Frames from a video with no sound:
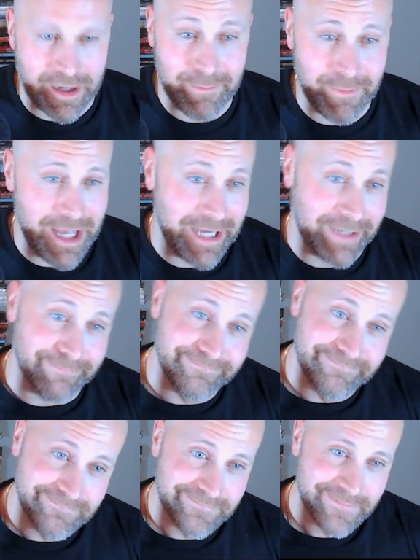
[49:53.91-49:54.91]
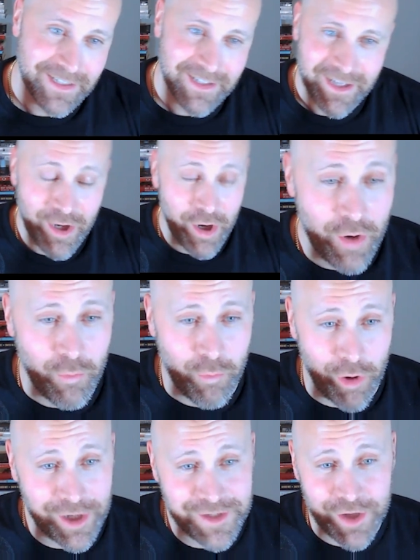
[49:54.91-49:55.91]
And I'm like,
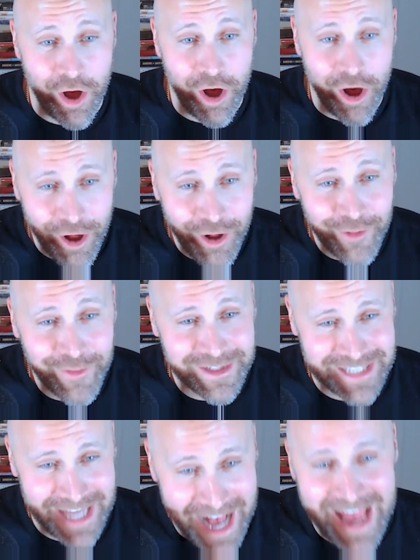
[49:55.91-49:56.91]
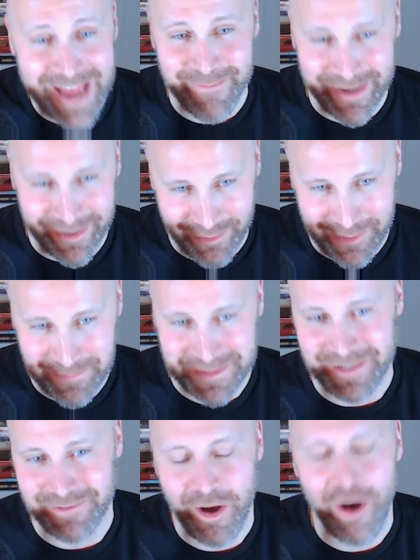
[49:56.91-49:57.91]
works all the time in crypto,